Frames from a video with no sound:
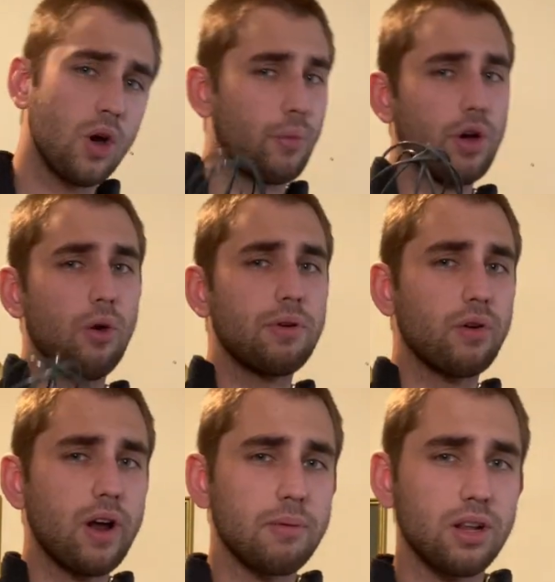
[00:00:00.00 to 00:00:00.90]
We hope you were
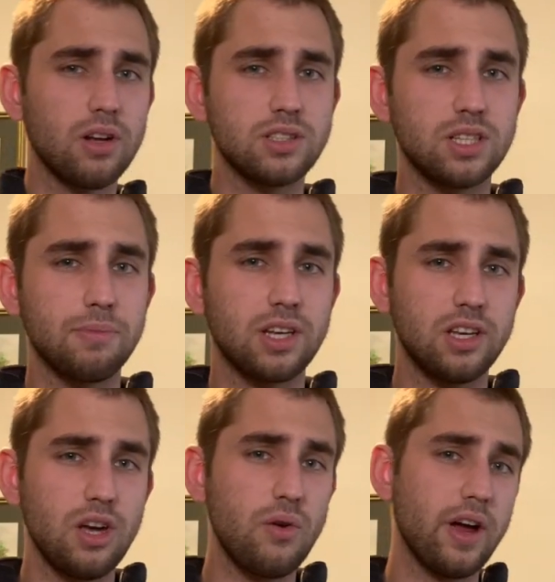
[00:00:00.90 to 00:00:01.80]
able to learn something new,